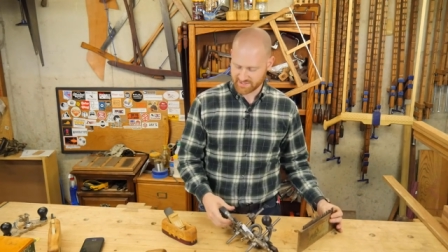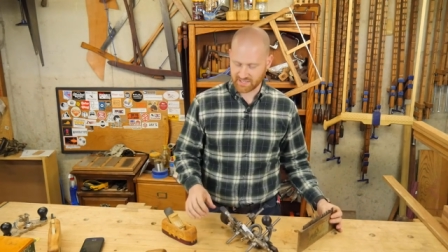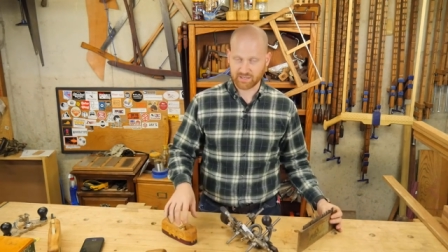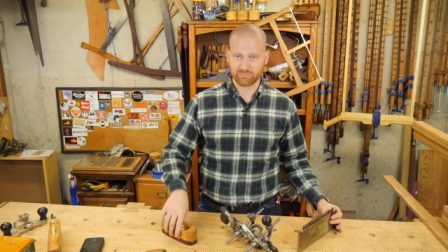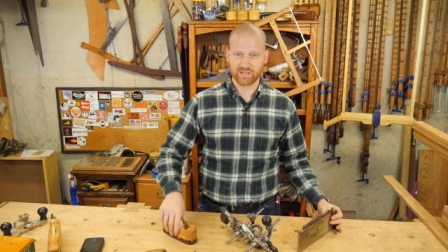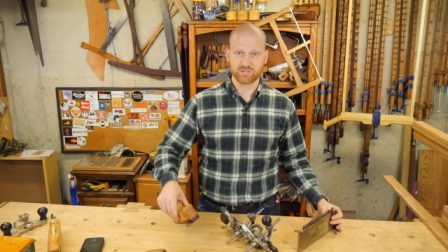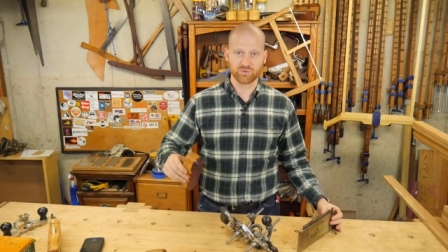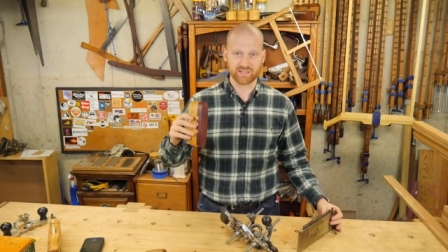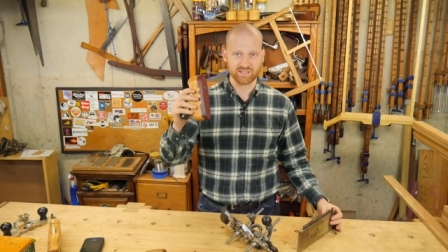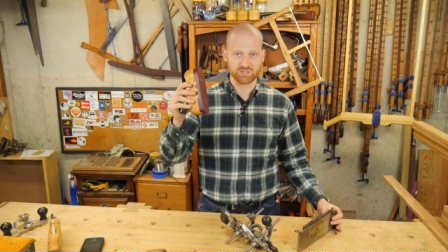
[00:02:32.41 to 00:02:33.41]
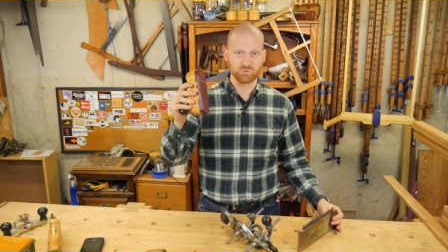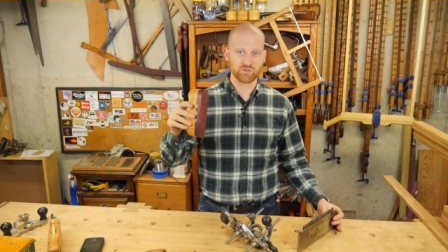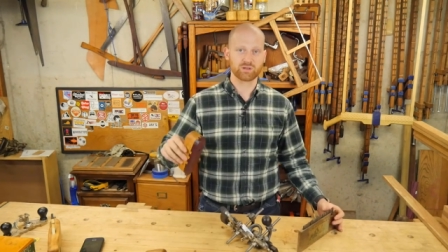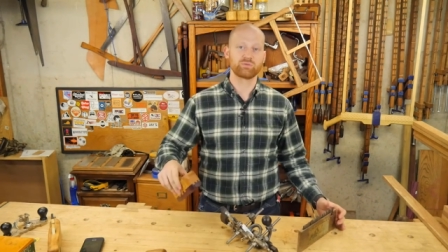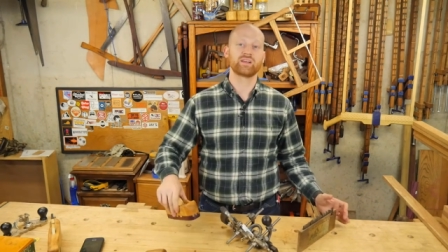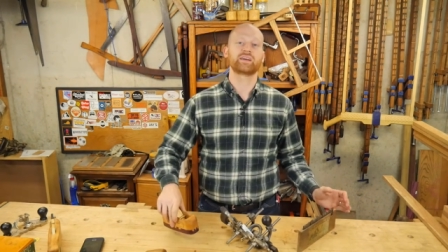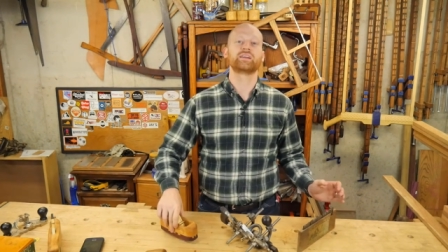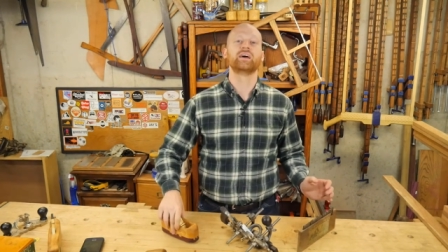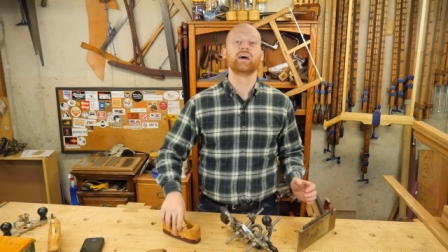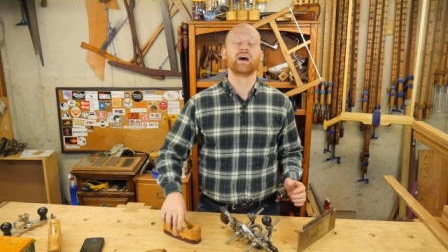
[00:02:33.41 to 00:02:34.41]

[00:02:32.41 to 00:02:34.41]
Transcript: Second place will get the smoothing plane.